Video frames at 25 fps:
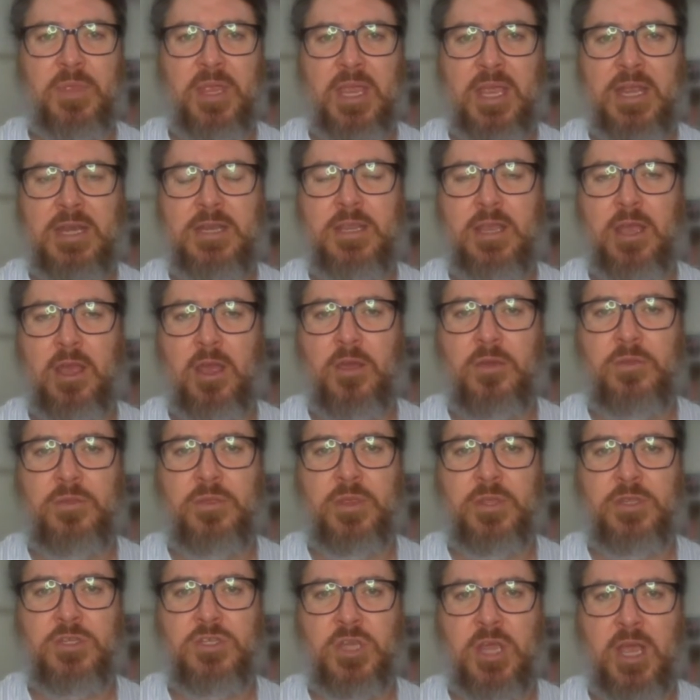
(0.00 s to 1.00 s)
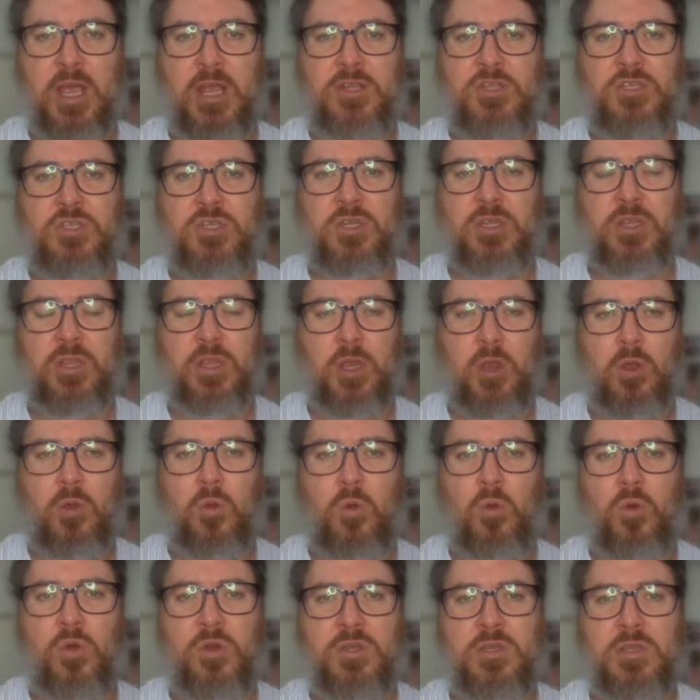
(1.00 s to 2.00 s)
get-go, the judge and the
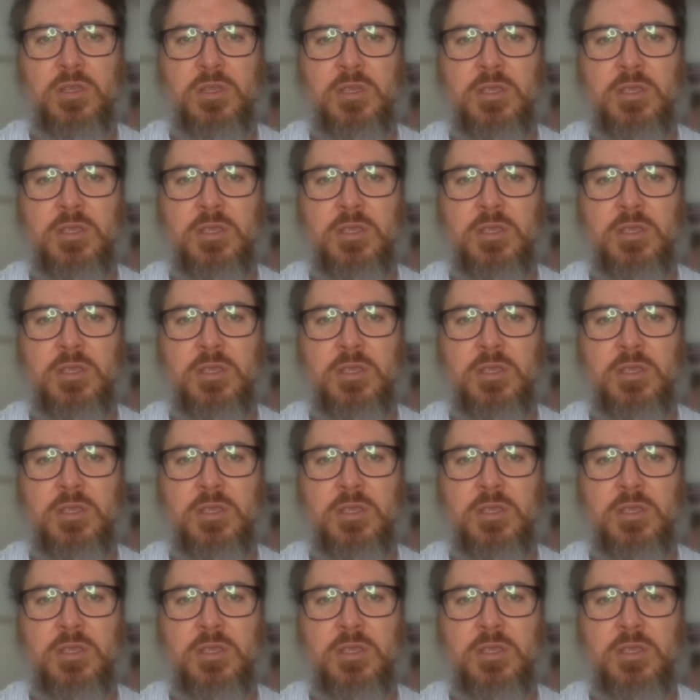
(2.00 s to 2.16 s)
court